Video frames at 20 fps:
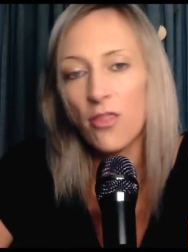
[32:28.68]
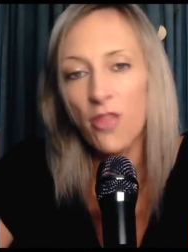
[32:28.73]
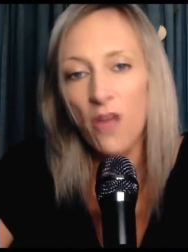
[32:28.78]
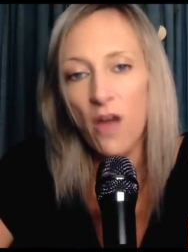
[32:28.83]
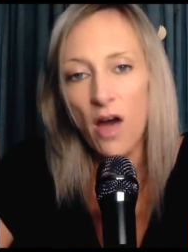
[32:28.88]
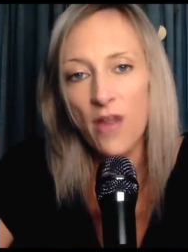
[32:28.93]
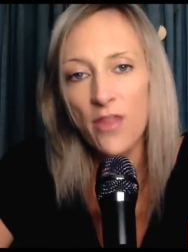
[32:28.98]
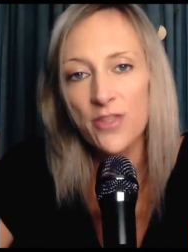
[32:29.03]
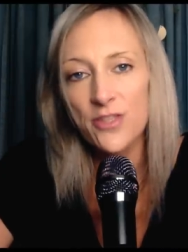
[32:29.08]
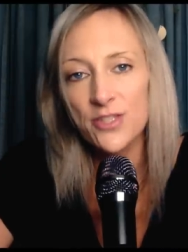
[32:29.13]

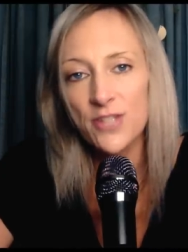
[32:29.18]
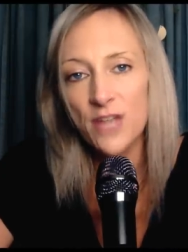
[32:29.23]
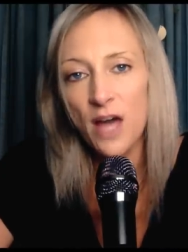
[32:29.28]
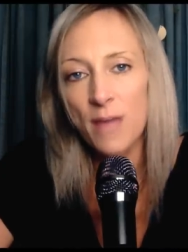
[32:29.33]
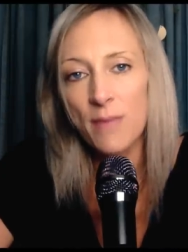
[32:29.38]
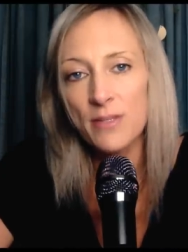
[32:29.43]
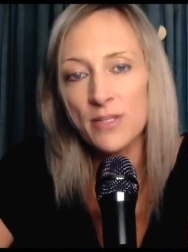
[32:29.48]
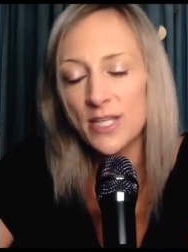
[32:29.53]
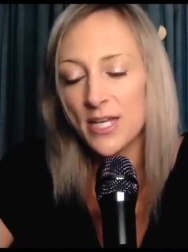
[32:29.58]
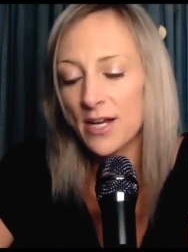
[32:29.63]
Thoth's
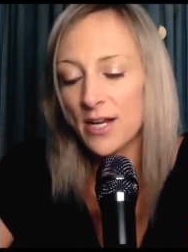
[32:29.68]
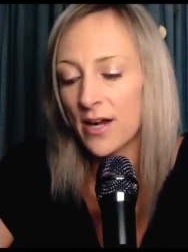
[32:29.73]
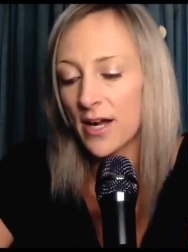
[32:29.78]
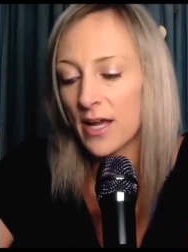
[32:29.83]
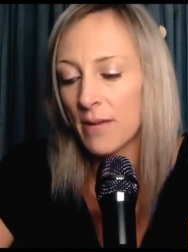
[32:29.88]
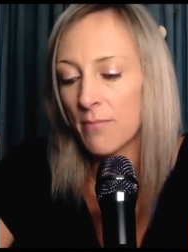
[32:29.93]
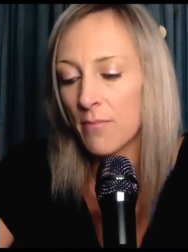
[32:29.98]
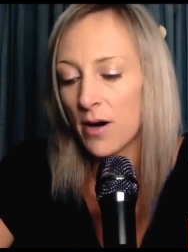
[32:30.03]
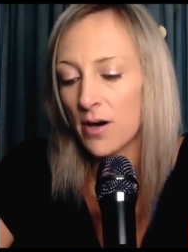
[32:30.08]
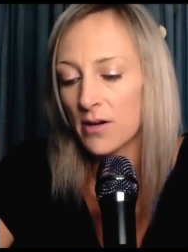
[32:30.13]

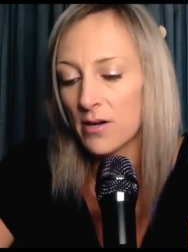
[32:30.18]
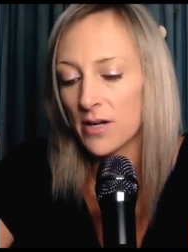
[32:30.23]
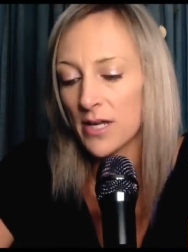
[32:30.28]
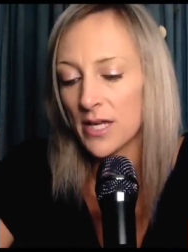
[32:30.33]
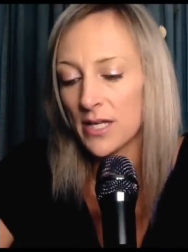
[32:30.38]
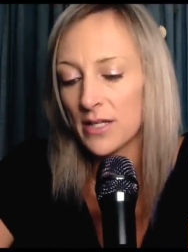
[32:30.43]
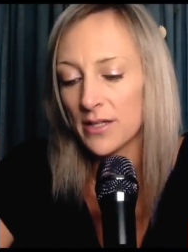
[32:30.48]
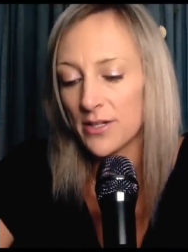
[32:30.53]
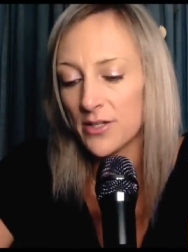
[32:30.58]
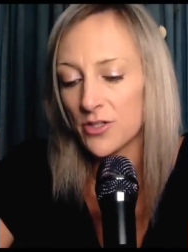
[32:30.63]
commentary in modern
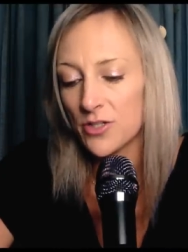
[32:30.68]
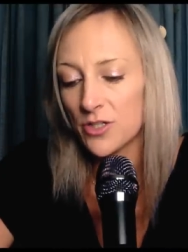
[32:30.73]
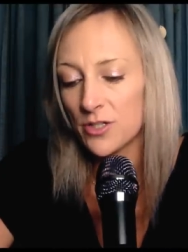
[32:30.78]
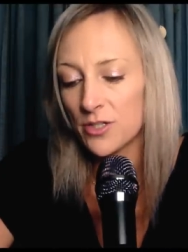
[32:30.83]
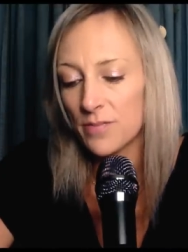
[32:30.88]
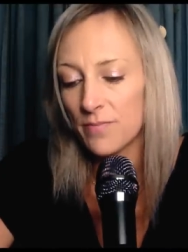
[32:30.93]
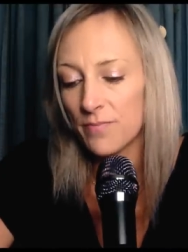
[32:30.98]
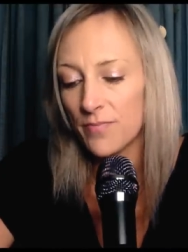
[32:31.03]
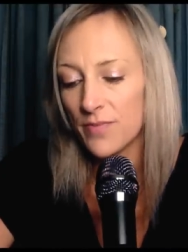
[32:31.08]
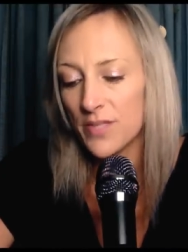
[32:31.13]
English.